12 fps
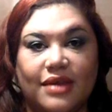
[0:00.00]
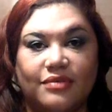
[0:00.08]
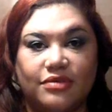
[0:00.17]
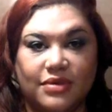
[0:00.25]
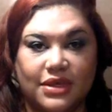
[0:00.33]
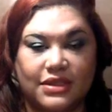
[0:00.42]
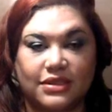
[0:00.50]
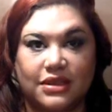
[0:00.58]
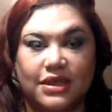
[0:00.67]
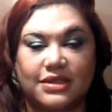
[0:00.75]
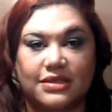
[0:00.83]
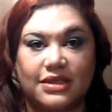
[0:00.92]
Hey
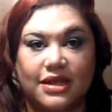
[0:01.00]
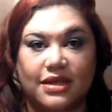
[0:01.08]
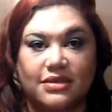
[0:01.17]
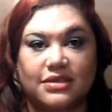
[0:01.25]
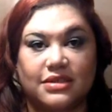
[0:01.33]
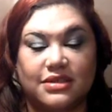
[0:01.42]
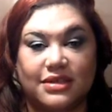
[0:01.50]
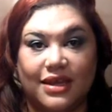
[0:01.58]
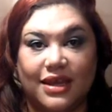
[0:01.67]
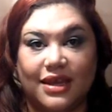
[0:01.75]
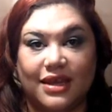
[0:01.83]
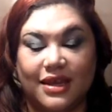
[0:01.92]
everyone, it's Nons, and
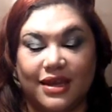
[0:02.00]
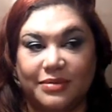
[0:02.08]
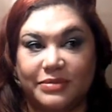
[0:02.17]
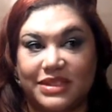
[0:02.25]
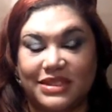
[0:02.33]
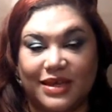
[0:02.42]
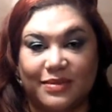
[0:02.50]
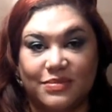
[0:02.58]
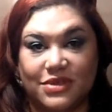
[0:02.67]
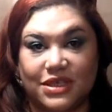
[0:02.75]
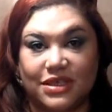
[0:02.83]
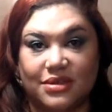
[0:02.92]
today I'm
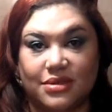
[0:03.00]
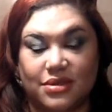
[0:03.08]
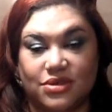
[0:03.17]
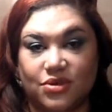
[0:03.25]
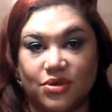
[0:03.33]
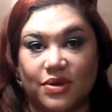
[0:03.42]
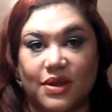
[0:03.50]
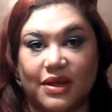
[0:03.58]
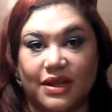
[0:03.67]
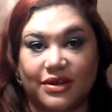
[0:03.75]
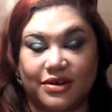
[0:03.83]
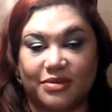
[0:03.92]
attempting to show you
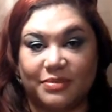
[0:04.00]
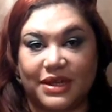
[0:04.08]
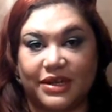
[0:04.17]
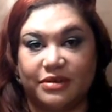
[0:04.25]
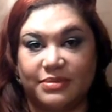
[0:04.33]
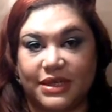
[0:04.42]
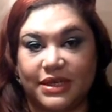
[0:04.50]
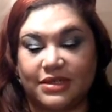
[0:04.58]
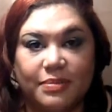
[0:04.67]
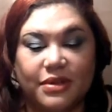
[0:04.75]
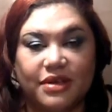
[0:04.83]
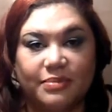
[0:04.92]
how I curl my hair because a
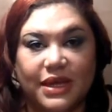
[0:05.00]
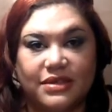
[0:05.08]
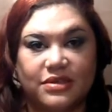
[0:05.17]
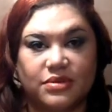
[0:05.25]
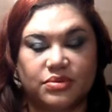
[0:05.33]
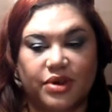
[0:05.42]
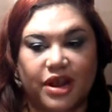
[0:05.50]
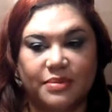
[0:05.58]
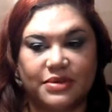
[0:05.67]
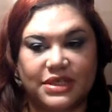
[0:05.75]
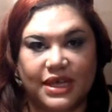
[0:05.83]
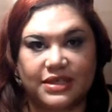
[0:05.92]
couple of my
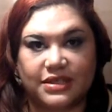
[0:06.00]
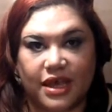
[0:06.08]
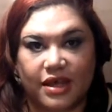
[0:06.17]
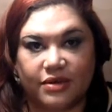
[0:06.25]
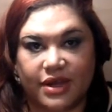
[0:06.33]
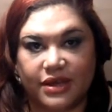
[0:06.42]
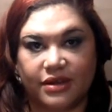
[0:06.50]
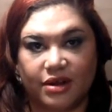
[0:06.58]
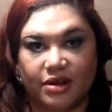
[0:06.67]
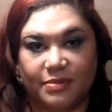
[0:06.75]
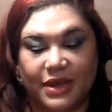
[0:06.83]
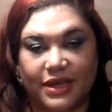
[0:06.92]
subscribers asked how I
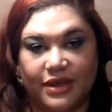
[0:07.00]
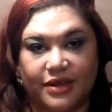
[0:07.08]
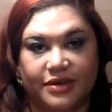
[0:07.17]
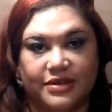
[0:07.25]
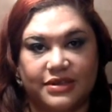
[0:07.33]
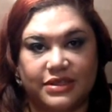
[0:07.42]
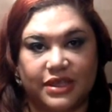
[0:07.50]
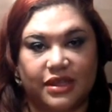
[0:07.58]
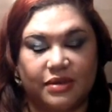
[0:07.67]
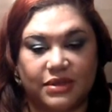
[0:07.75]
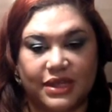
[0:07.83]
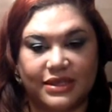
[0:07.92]
curl my hair and
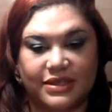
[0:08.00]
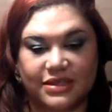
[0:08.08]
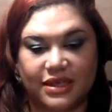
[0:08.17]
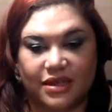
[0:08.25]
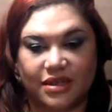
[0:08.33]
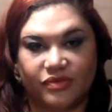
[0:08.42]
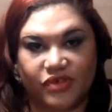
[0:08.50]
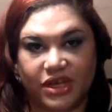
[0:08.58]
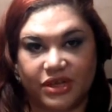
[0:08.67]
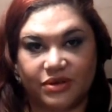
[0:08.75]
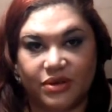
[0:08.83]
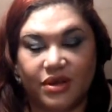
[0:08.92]
said they would like to see it in the
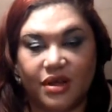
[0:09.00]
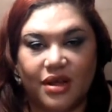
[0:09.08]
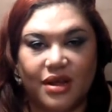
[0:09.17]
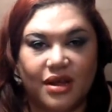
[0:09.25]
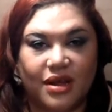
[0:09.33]
video.